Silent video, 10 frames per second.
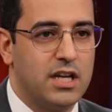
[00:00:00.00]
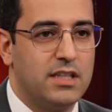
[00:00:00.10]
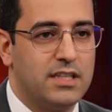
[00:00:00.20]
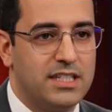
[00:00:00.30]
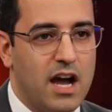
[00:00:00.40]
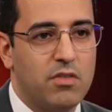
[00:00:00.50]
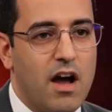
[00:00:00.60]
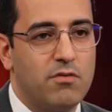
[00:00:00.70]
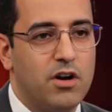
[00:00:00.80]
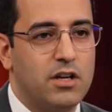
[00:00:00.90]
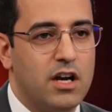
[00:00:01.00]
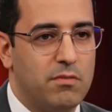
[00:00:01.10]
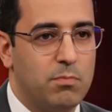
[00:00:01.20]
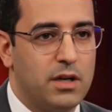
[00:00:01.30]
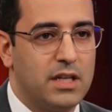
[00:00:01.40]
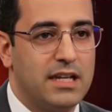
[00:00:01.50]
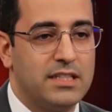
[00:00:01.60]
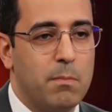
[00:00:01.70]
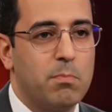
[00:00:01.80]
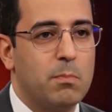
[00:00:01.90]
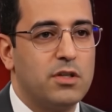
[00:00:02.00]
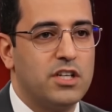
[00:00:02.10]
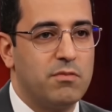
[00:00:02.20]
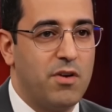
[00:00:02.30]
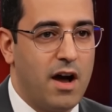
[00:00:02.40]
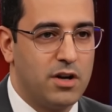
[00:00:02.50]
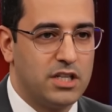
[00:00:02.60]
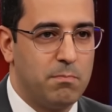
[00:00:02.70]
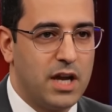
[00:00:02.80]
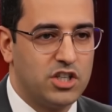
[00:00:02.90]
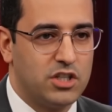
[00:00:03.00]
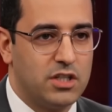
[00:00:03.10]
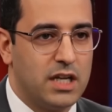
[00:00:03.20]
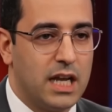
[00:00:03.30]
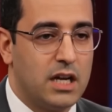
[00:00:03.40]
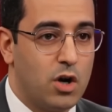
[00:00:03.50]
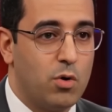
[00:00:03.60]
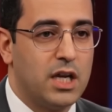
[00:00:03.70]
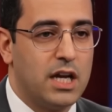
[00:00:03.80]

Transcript: the South African government has implemented various measures, including